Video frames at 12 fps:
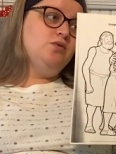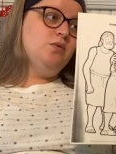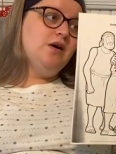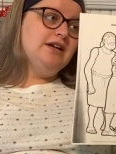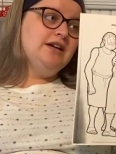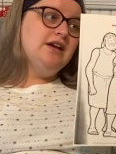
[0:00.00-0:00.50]

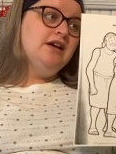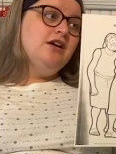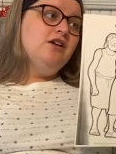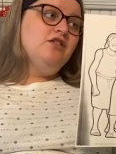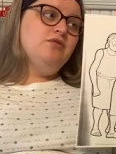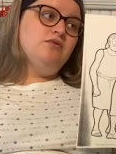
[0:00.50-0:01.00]
1
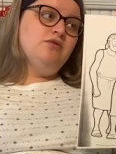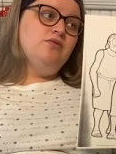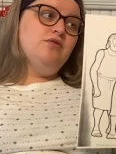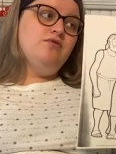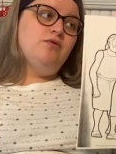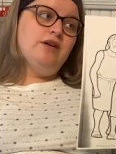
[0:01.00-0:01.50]

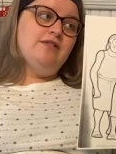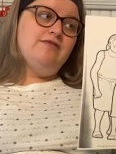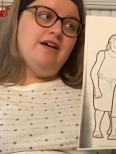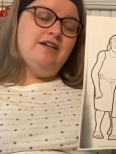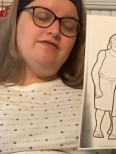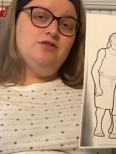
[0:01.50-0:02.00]
through
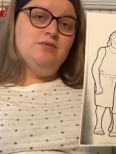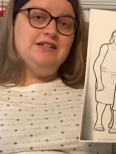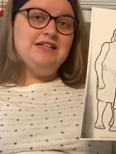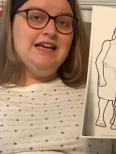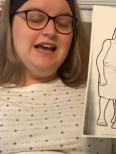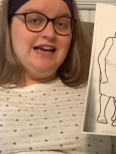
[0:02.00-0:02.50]
45
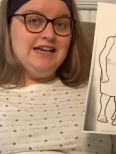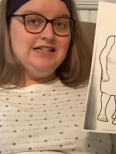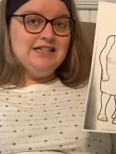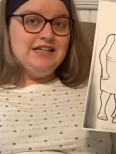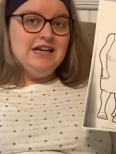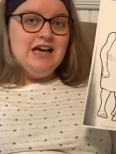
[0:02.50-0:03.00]

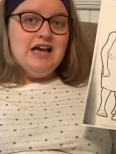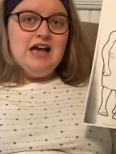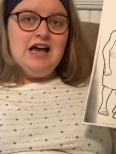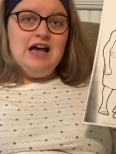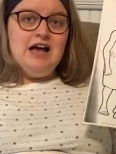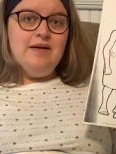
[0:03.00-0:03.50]
28.
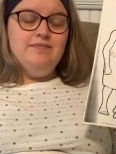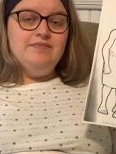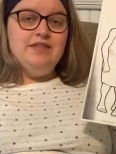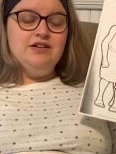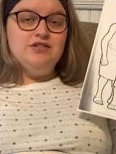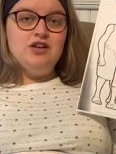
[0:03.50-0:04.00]
Um,
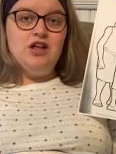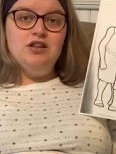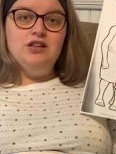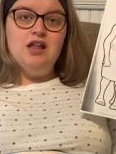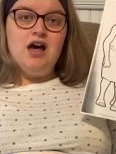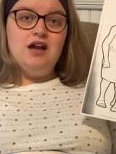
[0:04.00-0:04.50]
there's a
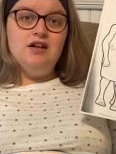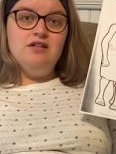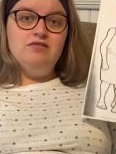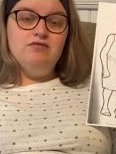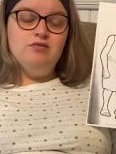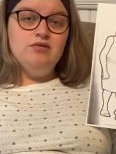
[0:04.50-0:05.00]
lot
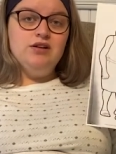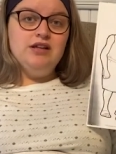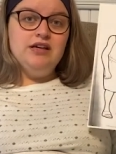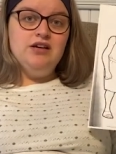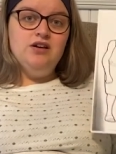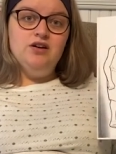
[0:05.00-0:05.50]
of
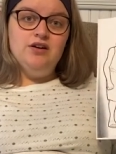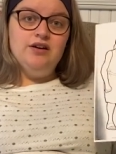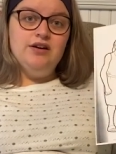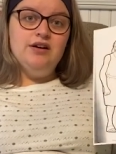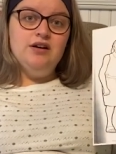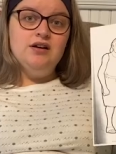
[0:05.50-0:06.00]
really
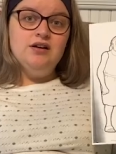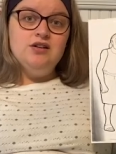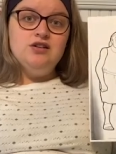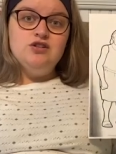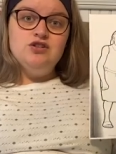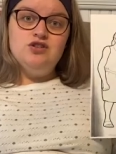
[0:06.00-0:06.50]
good
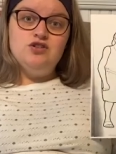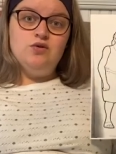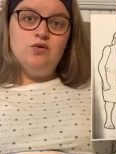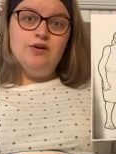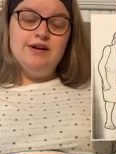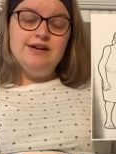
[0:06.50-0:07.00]

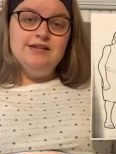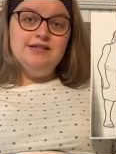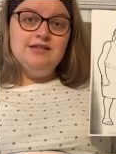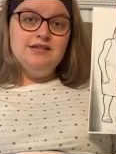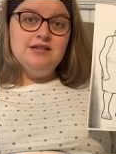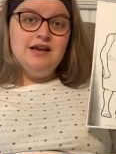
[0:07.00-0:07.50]

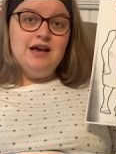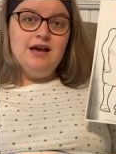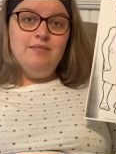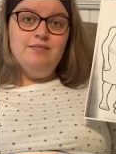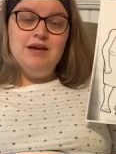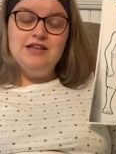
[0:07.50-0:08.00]
stories
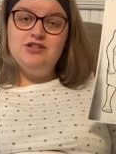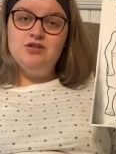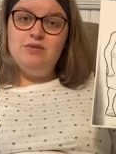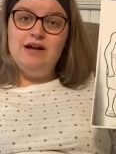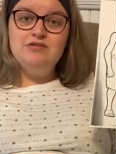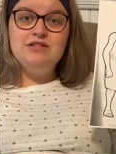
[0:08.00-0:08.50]
um, based
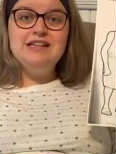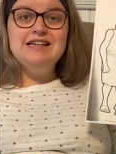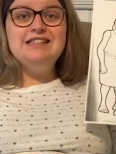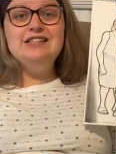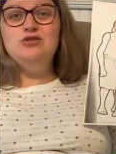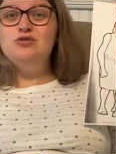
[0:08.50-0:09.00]
around
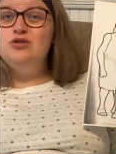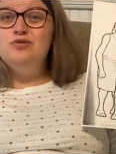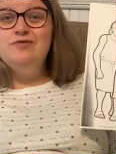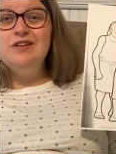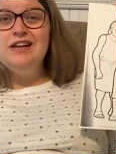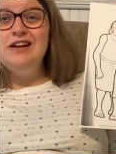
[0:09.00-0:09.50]
this,
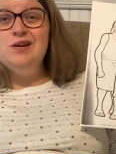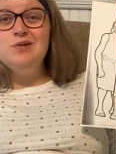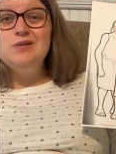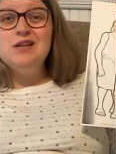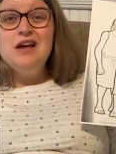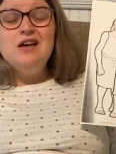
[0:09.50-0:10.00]
YouTube
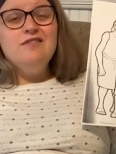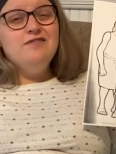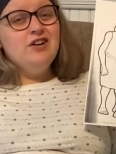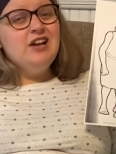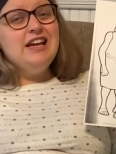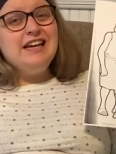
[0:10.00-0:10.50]
videos
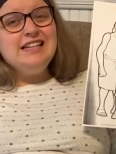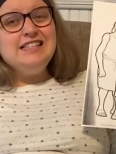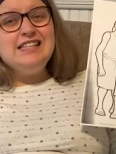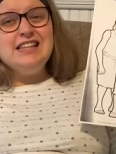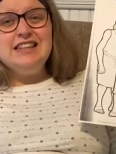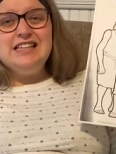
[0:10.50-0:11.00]
for
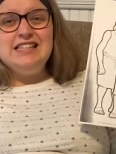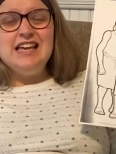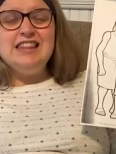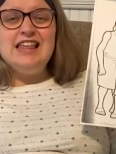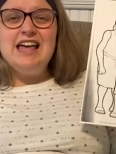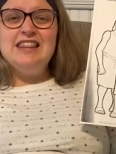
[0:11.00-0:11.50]
kids and things
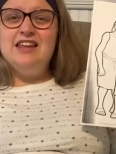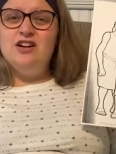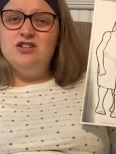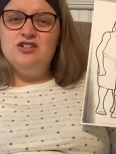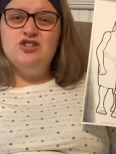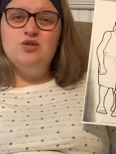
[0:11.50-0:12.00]
like that that
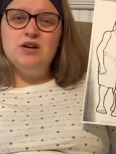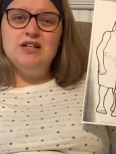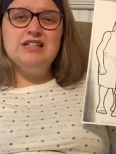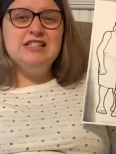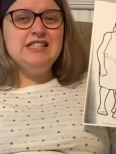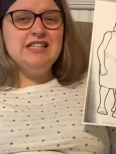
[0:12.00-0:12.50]
are short
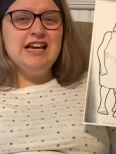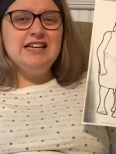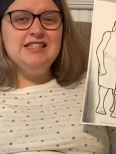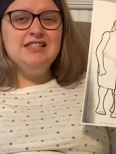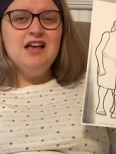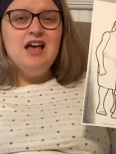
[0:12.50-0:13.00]
and concise.